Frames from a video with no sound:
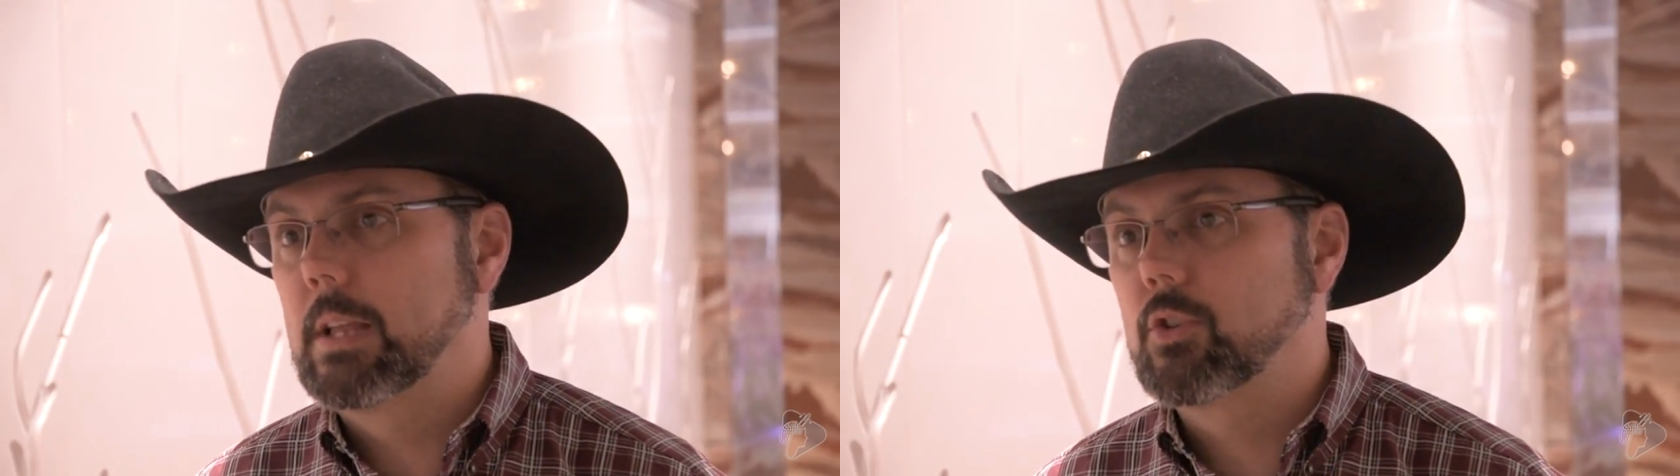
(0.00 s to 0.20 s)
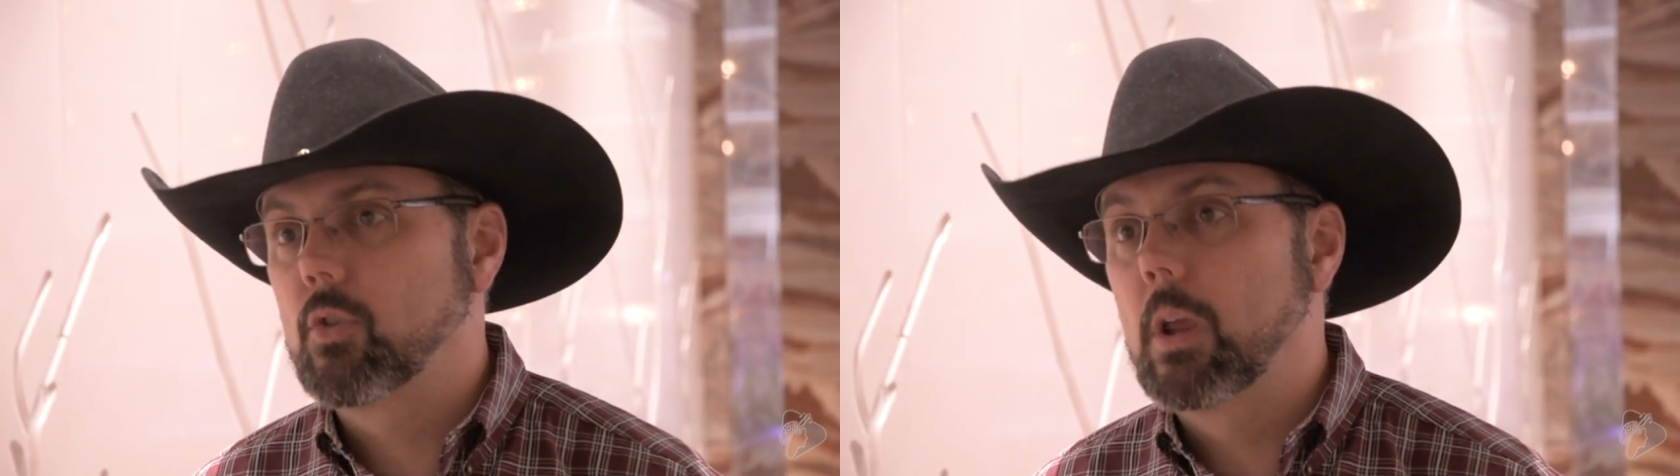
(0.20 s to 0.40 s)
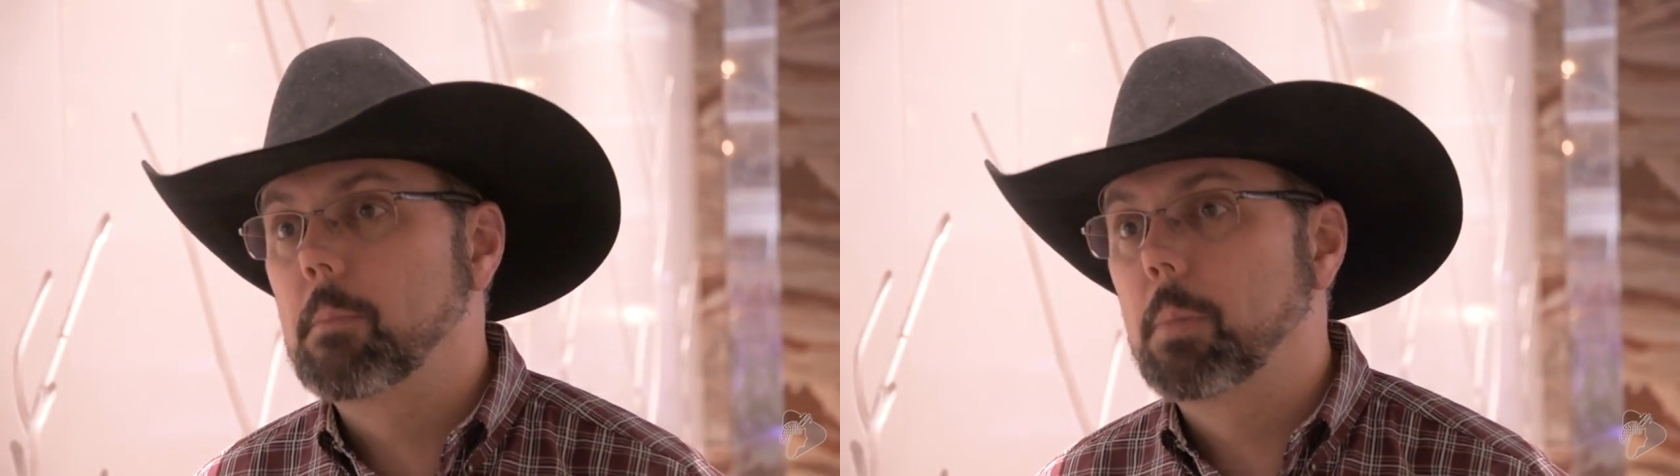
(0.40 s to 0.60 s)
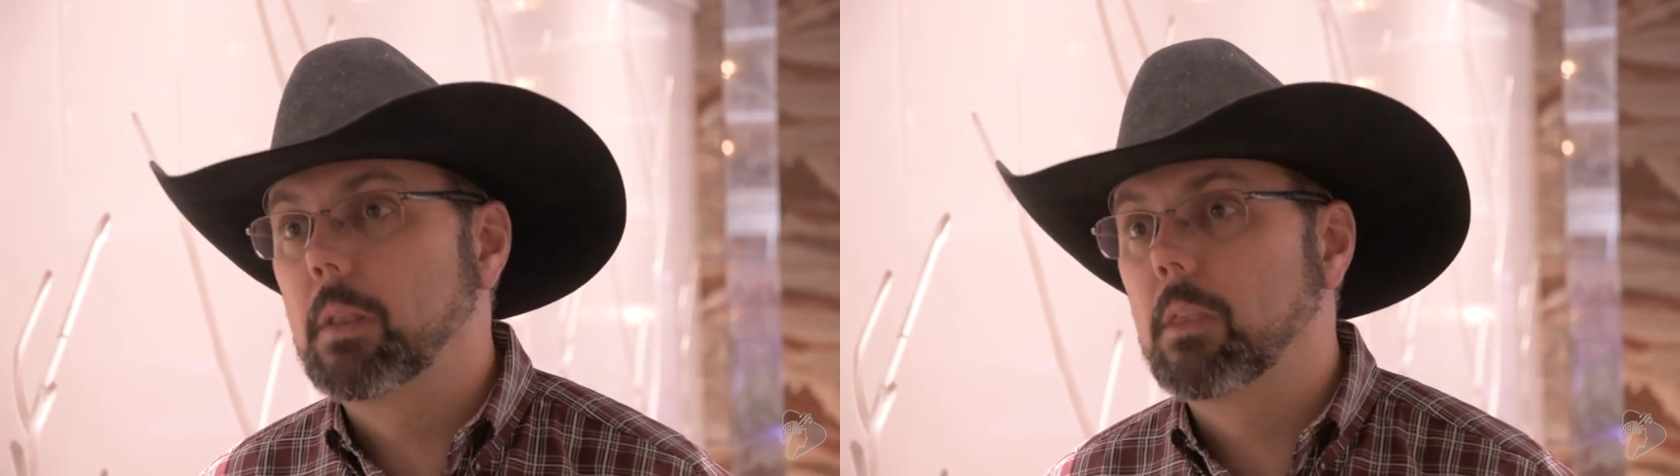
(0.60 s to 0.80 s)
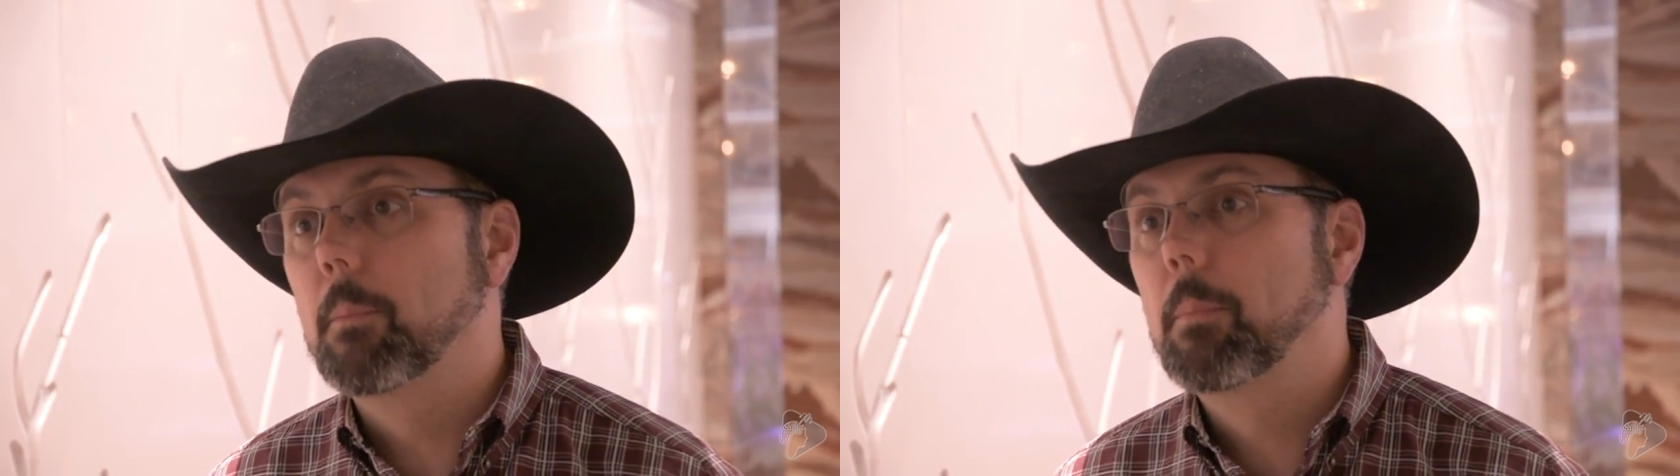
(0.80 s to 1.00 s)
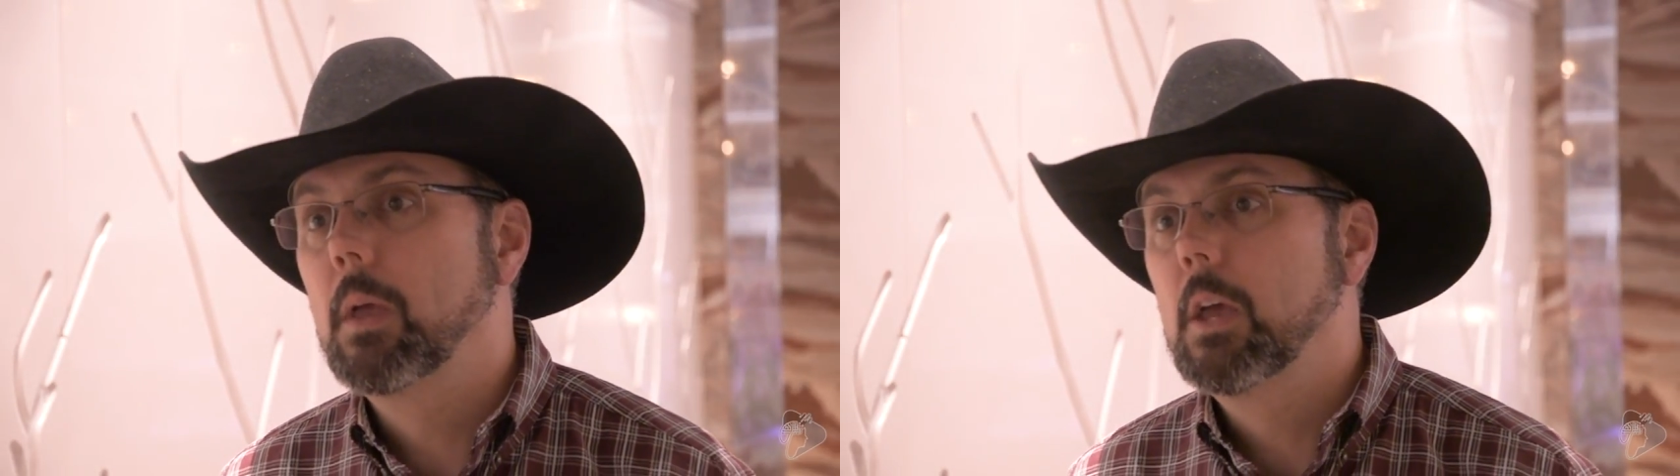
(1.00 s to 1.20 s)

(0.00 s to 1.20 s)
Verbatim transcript: That's great, but the